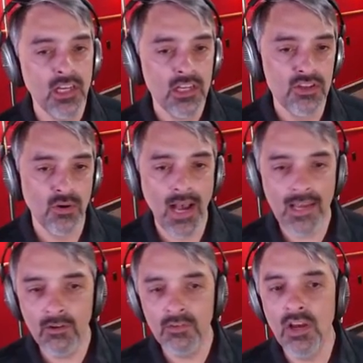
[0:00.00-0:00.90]
So I
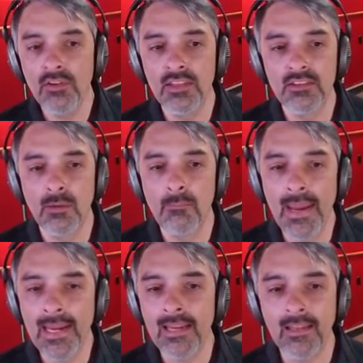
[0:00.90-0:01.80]
don't know that they're
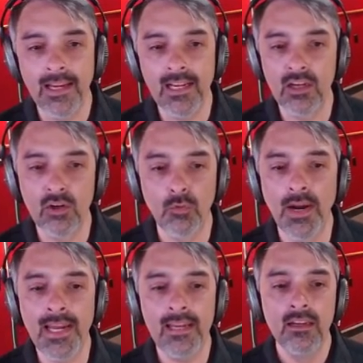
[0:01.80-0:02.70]
making like a
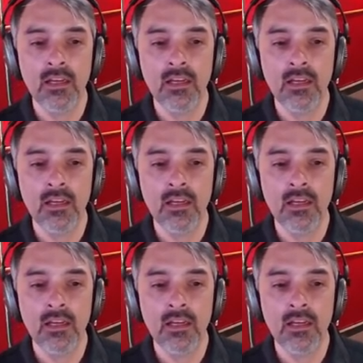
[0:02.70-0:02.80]
great